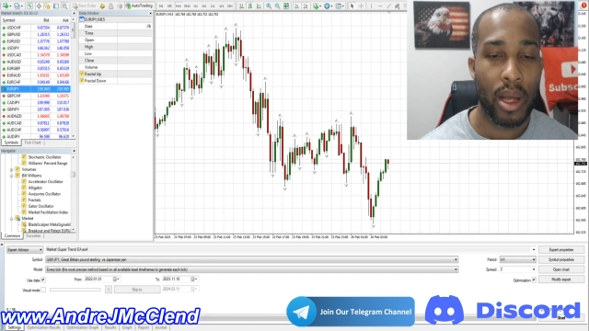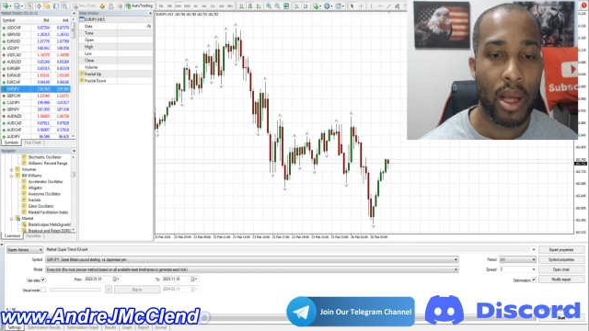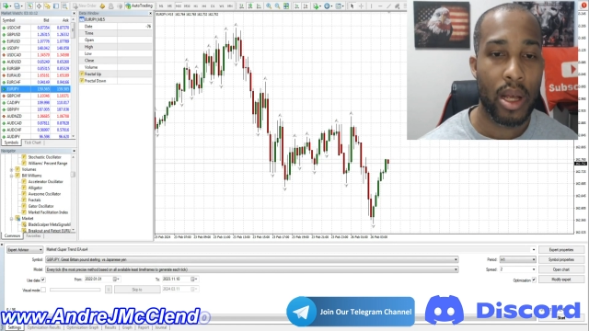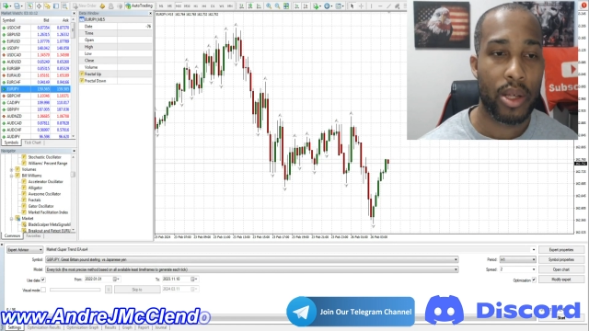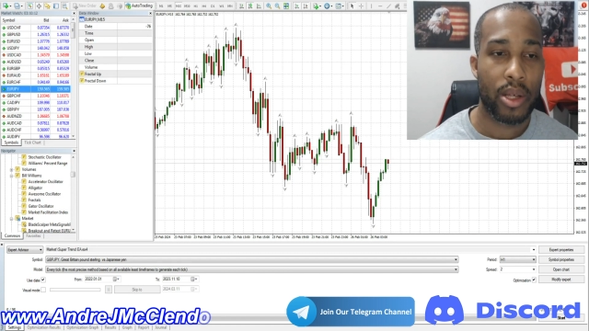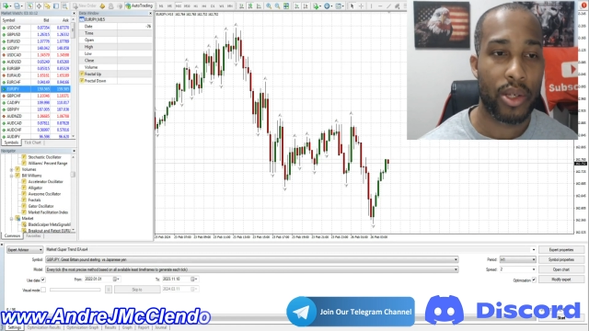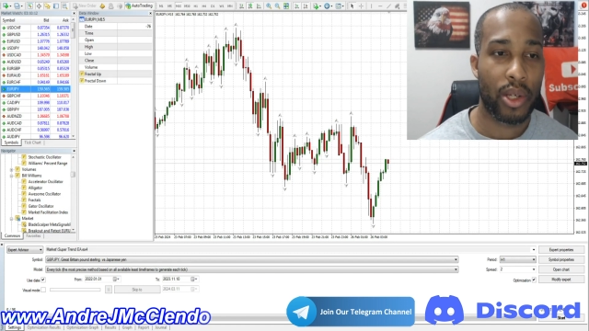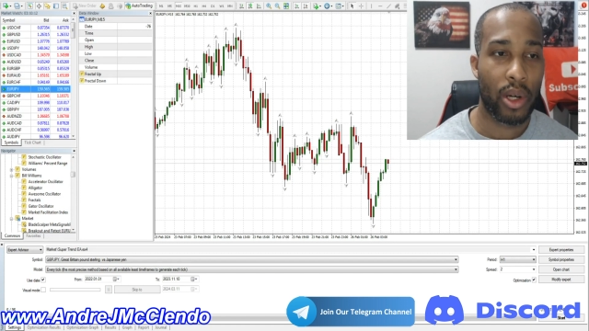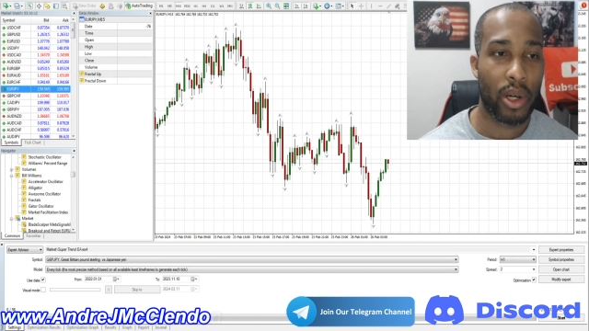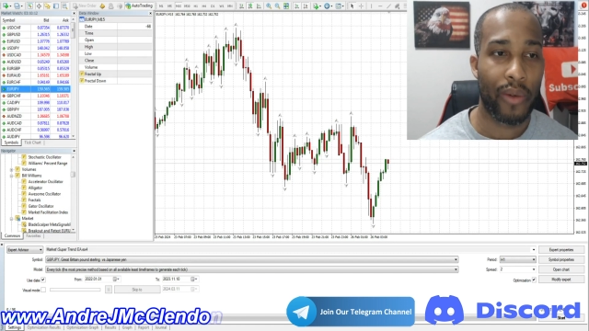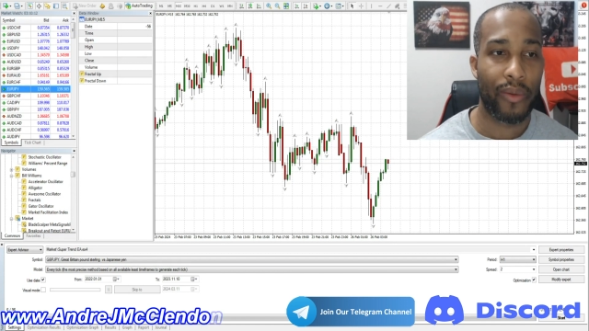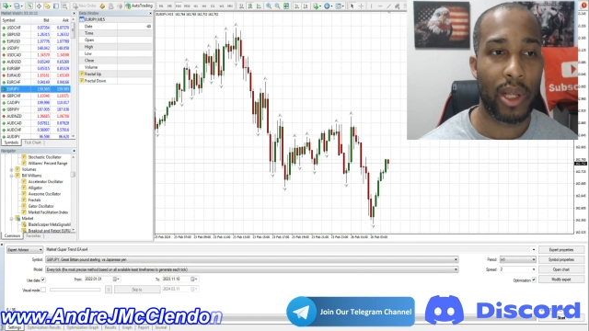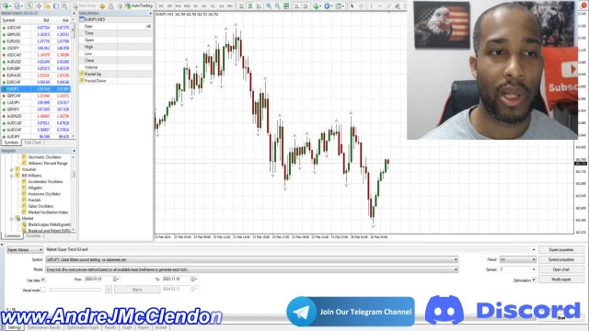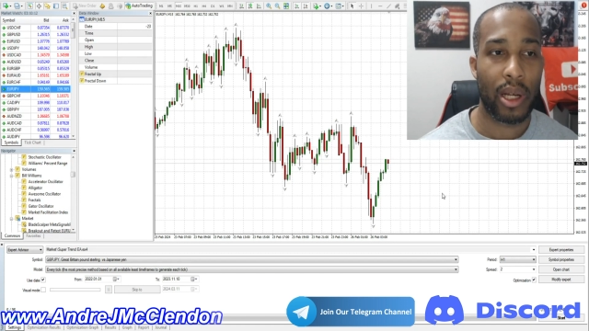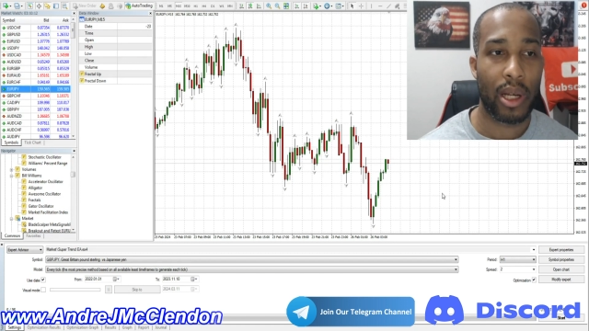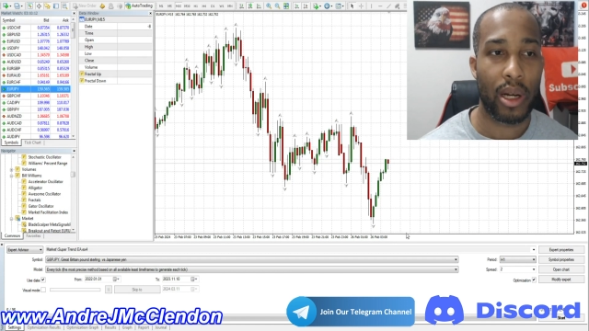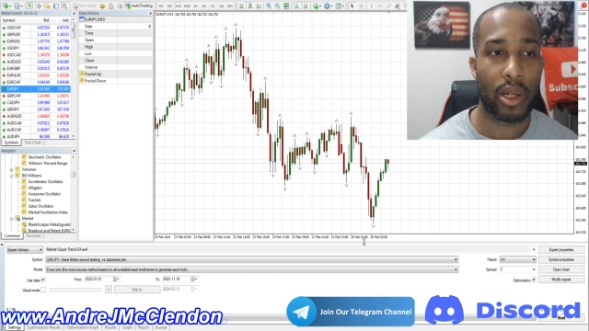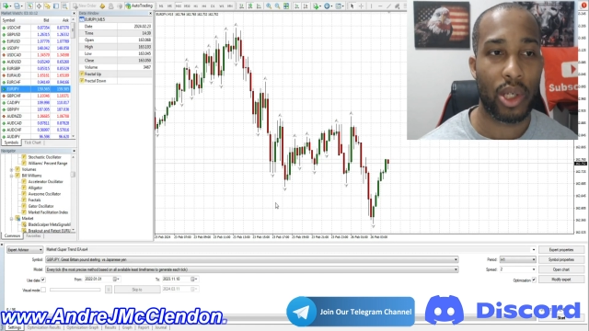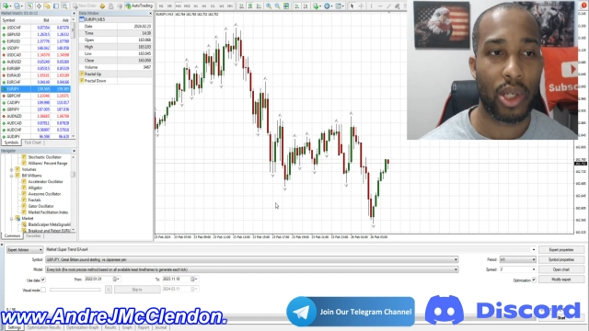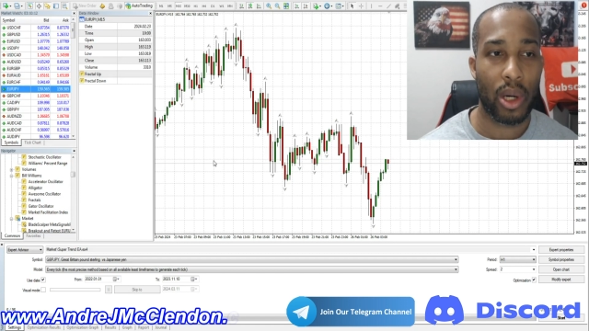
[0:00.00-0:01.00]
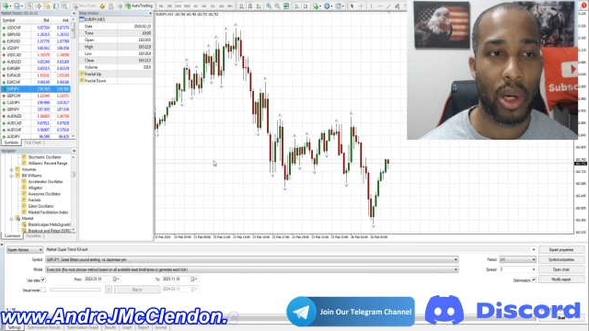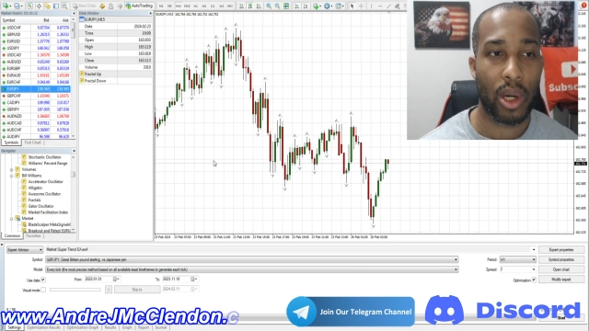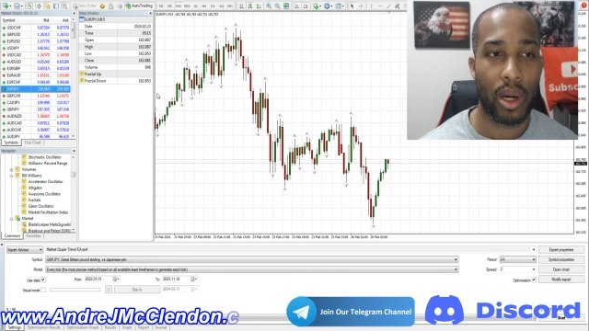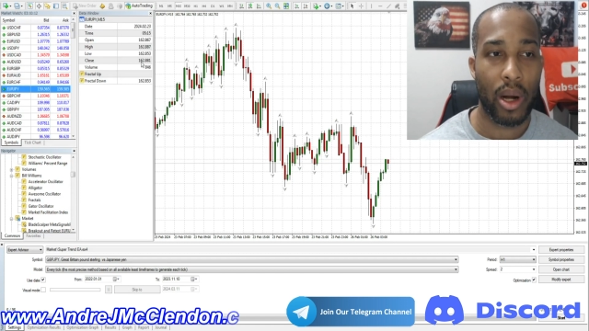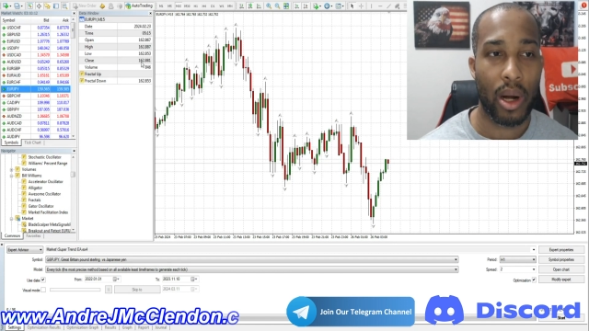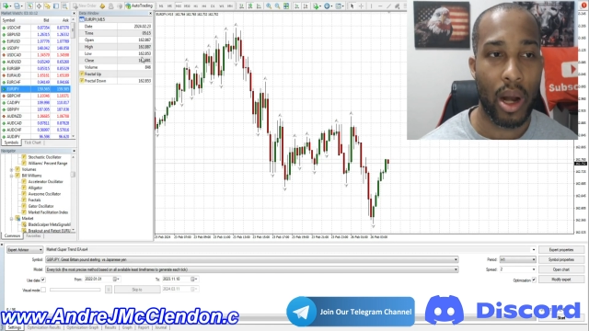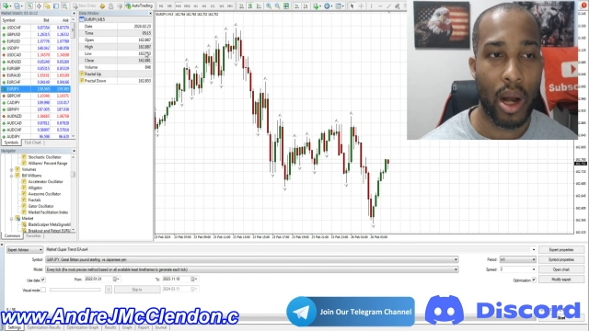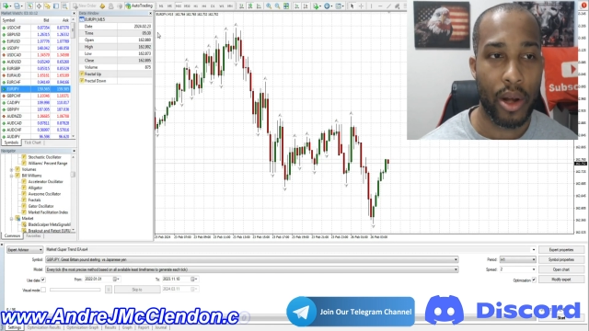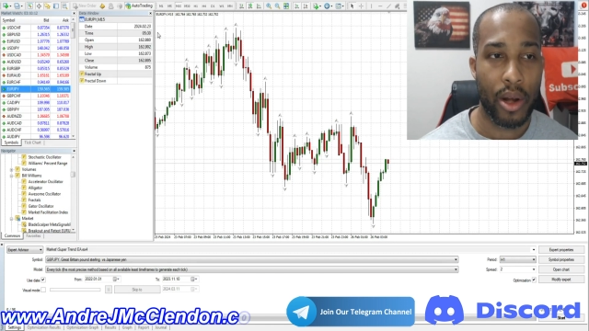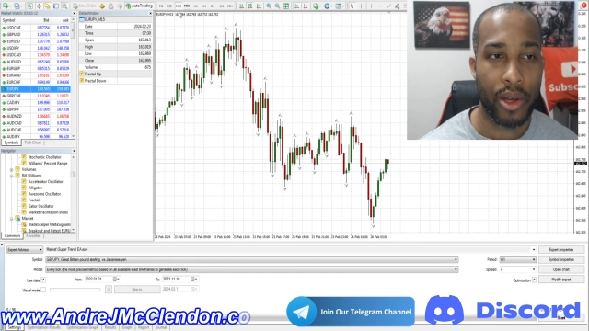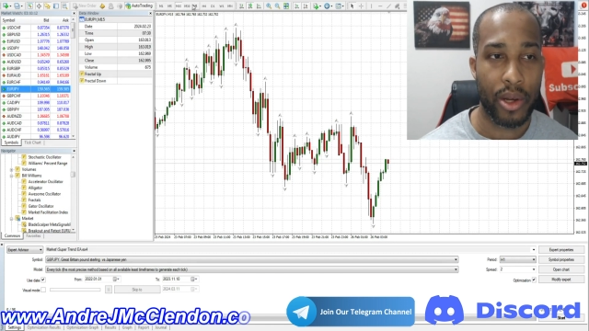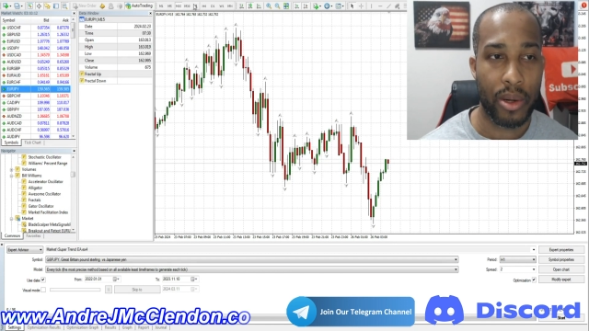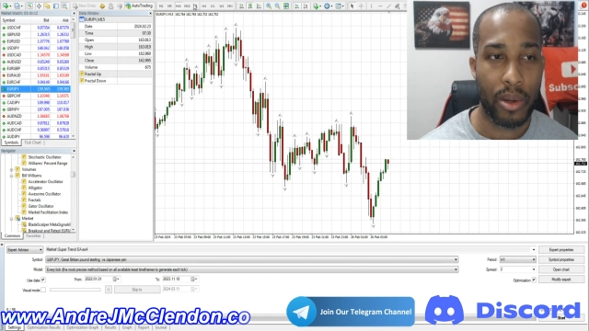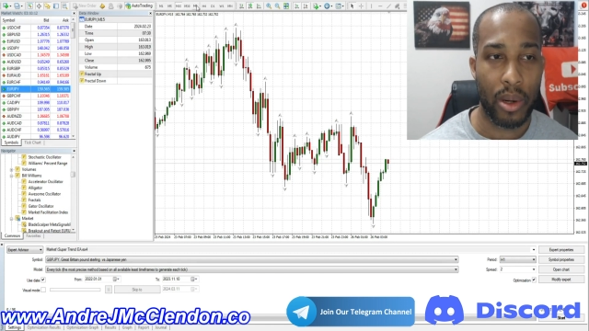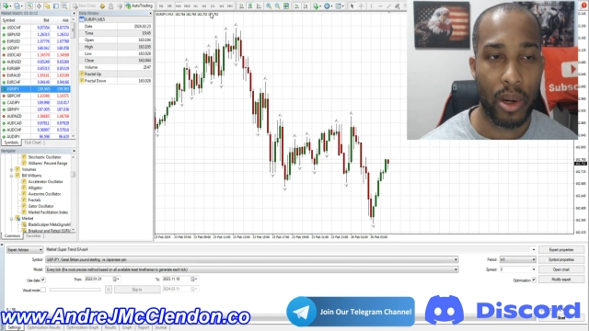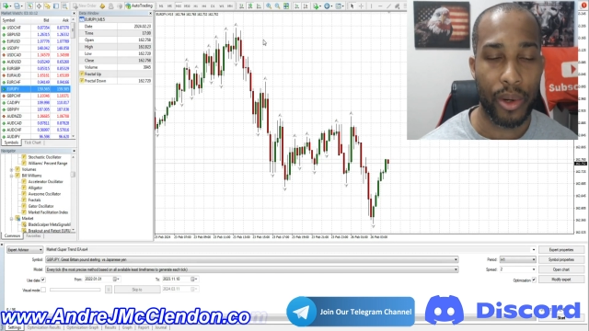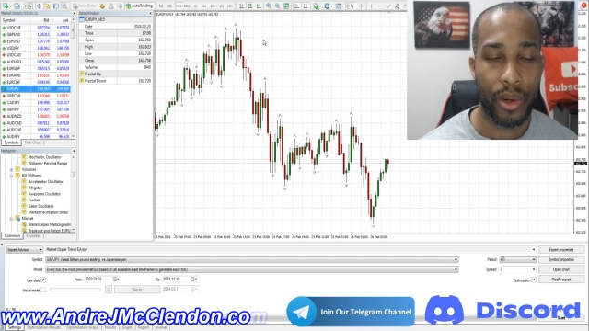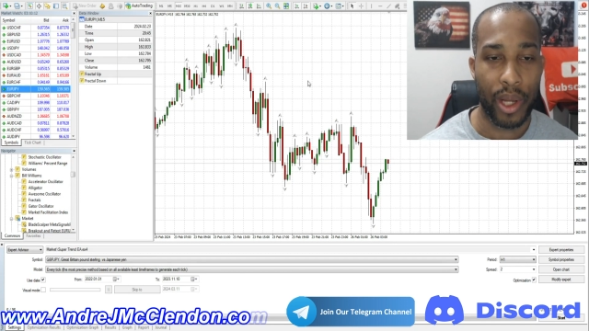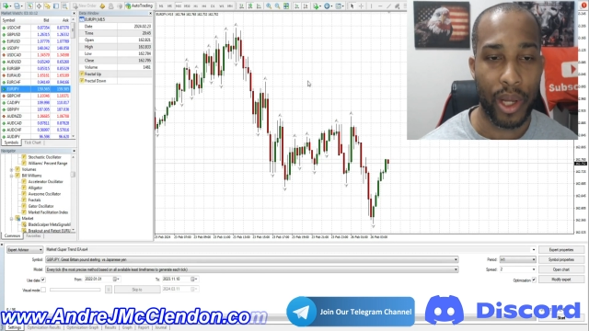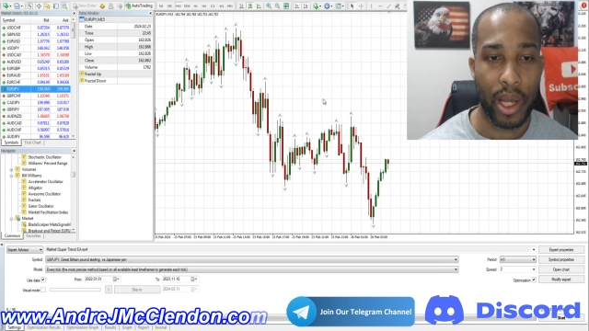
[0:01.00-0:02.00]
So if you look at our chart on
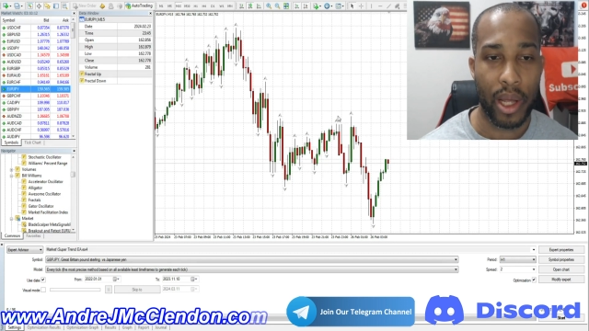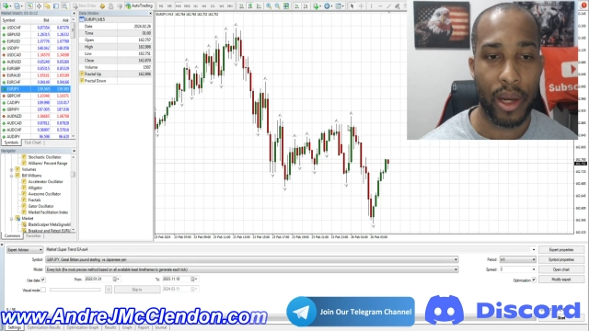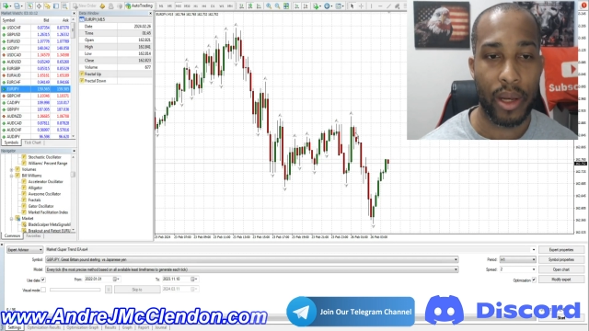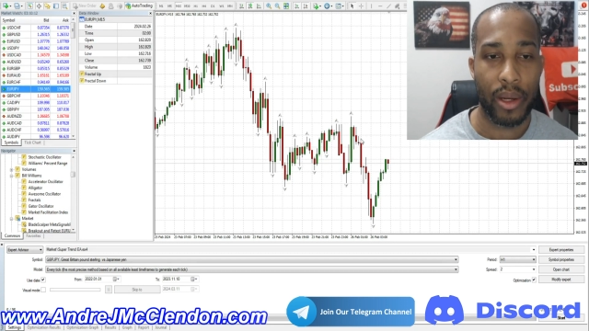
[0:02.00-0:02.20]
Euro Yen,